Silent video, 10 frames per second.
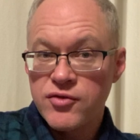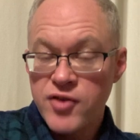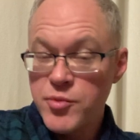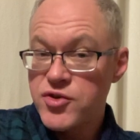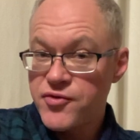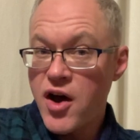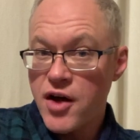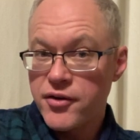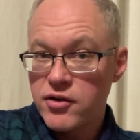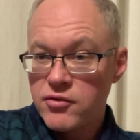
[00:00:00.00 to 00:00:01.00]
from his
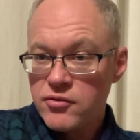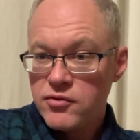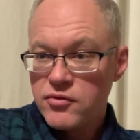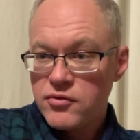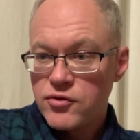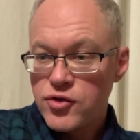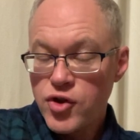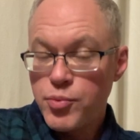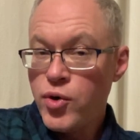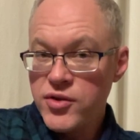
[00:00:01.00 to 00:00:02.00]
father to
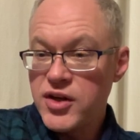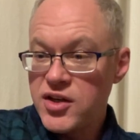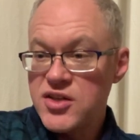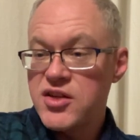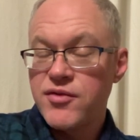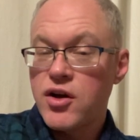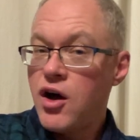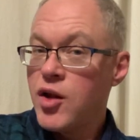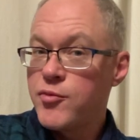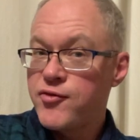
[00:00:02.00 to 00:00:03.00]
the point that he doesn't even
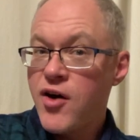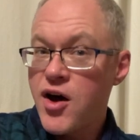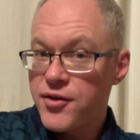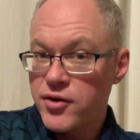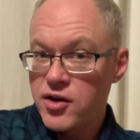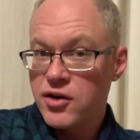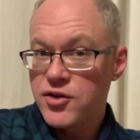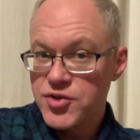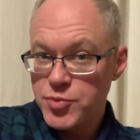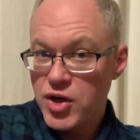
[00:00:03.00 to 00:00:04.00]
call him father, he
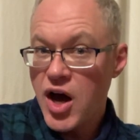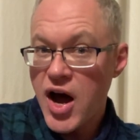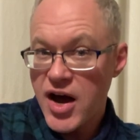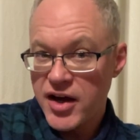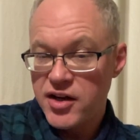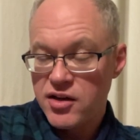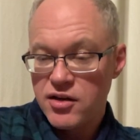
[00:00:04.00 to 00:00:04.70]
calls him God.